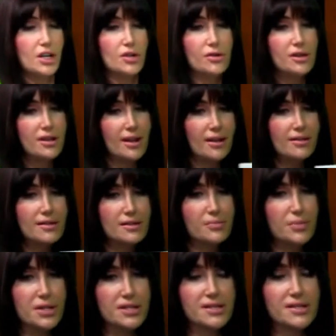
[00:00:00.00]
You can get this
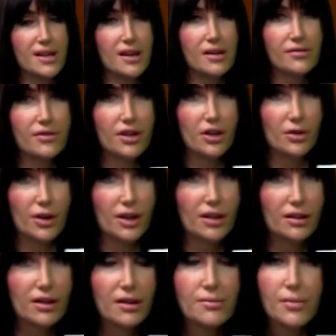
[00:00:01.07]
Be Safe
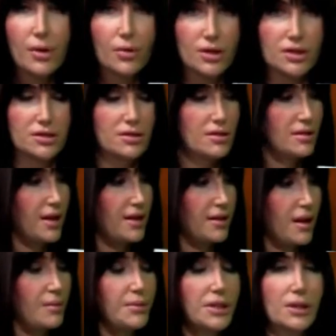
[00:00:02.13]
curriculum, which,
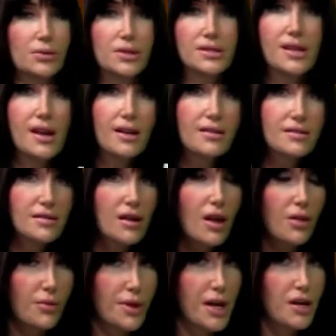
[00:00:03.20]
like Emily was saying, is
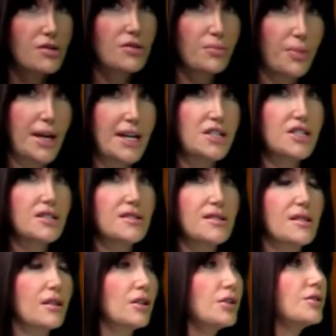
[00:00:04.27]
300
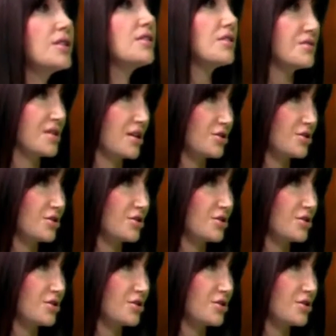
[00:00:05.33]
pages, including those